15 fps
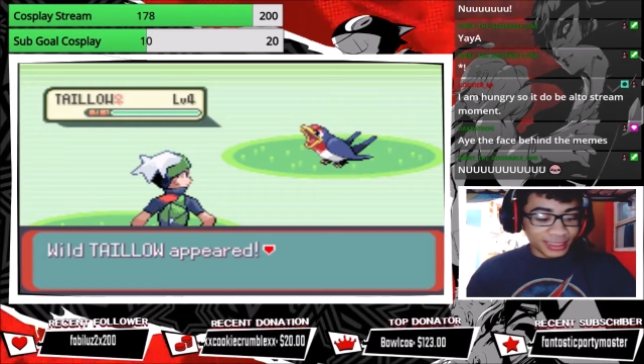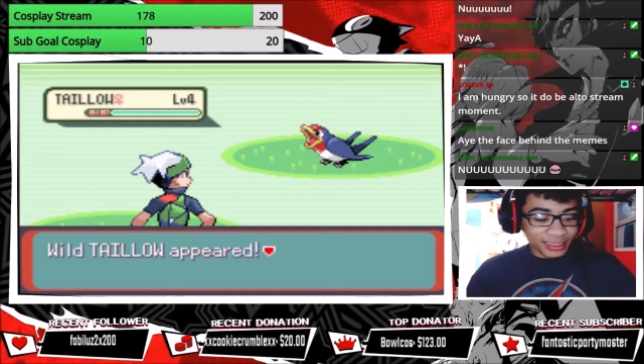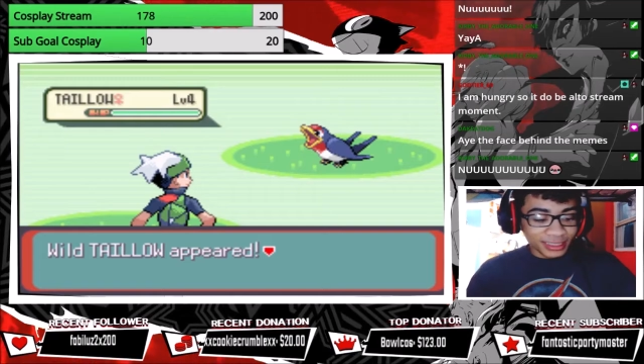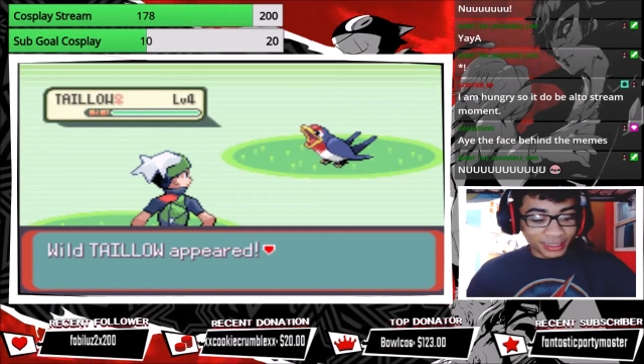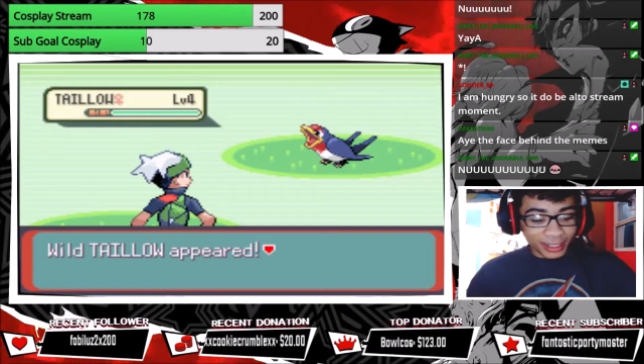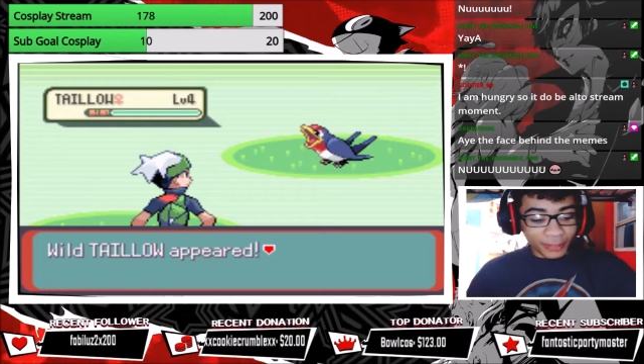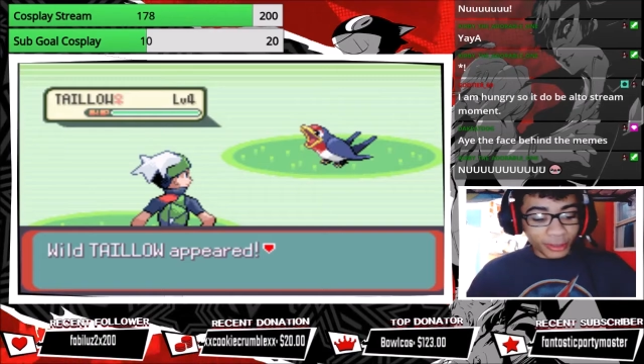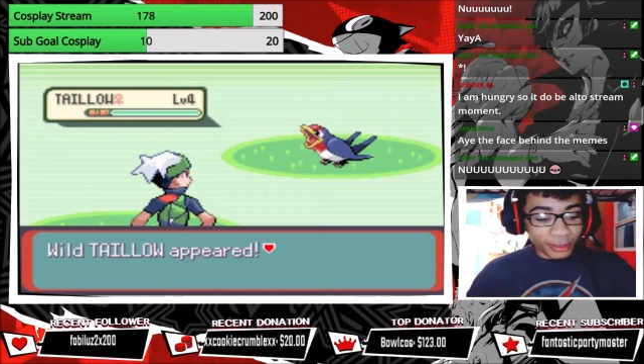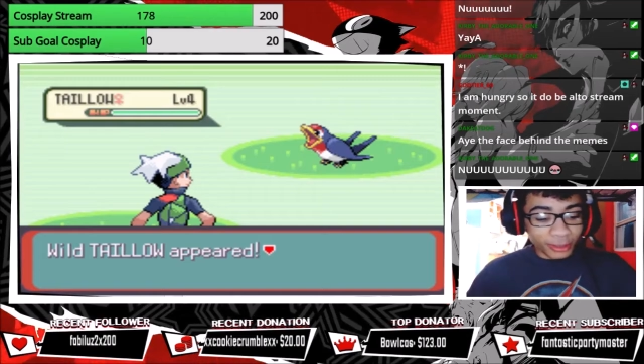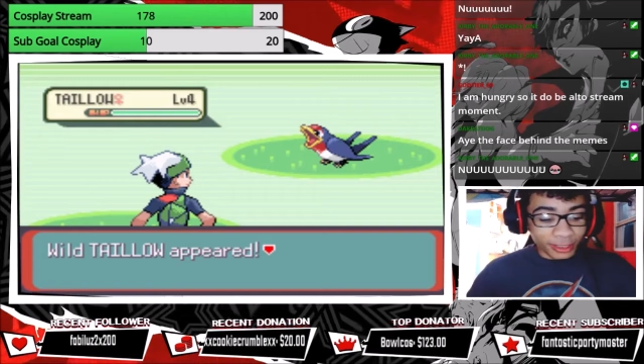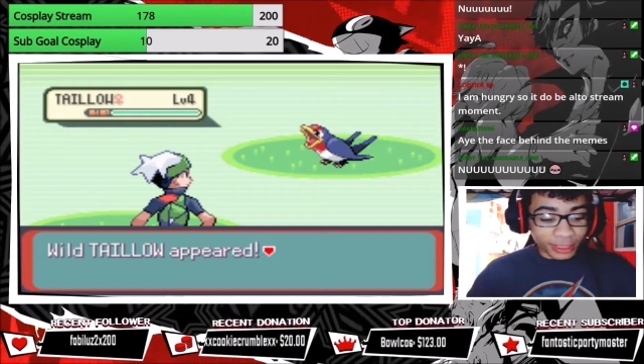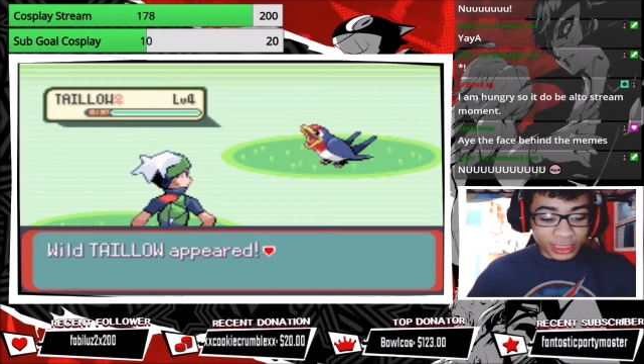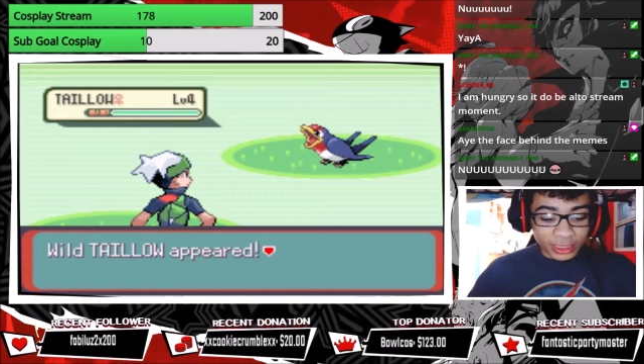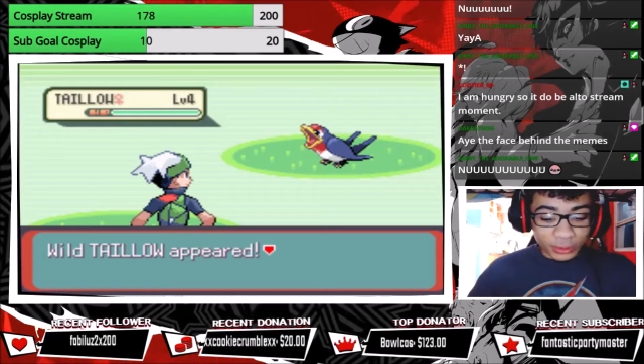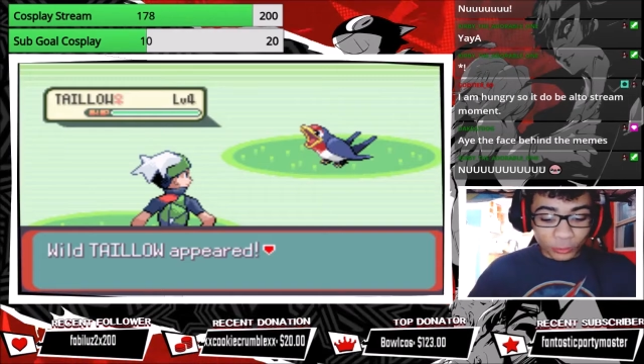I'm gonna call it a
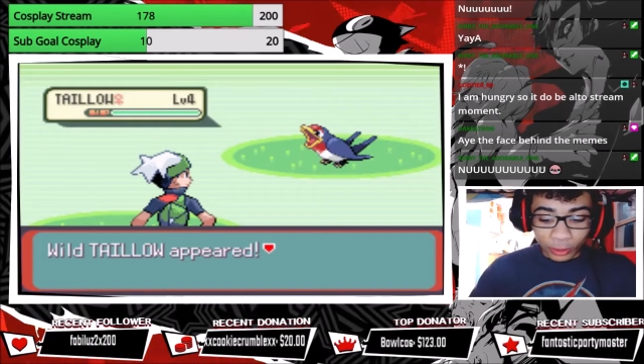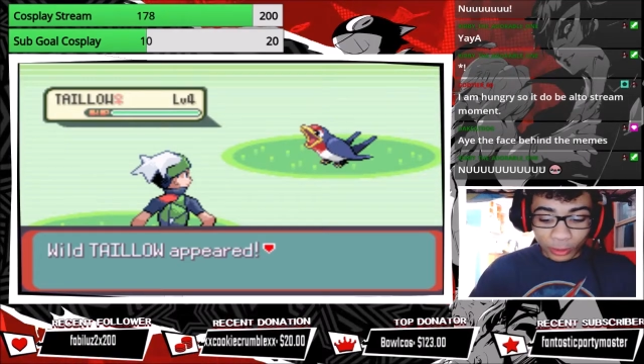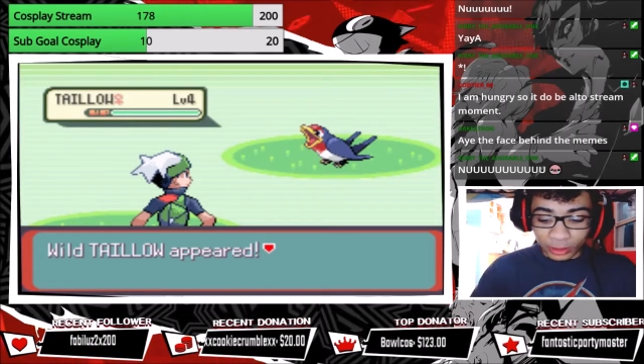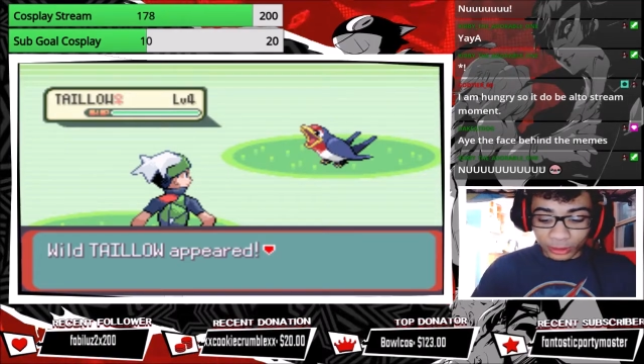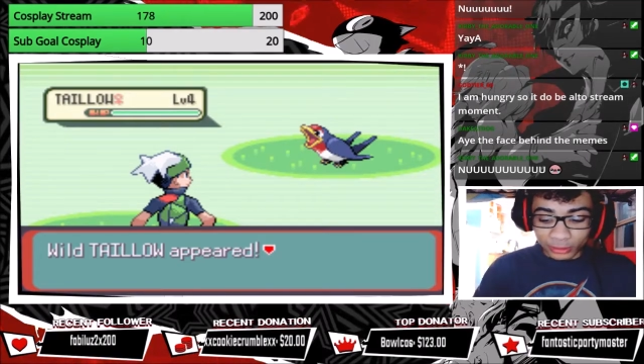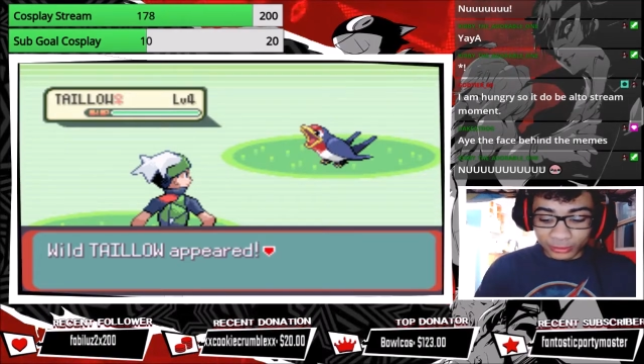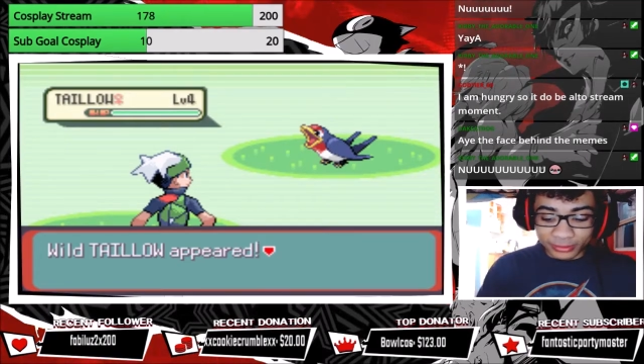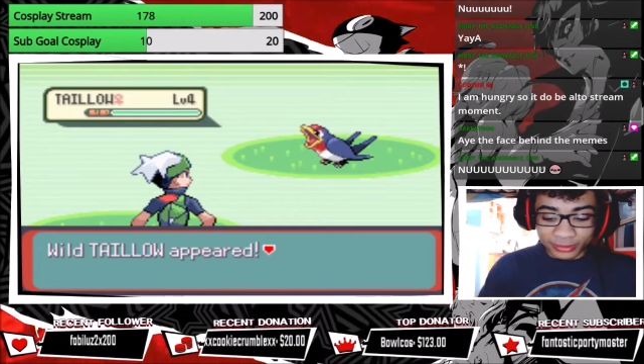swallow.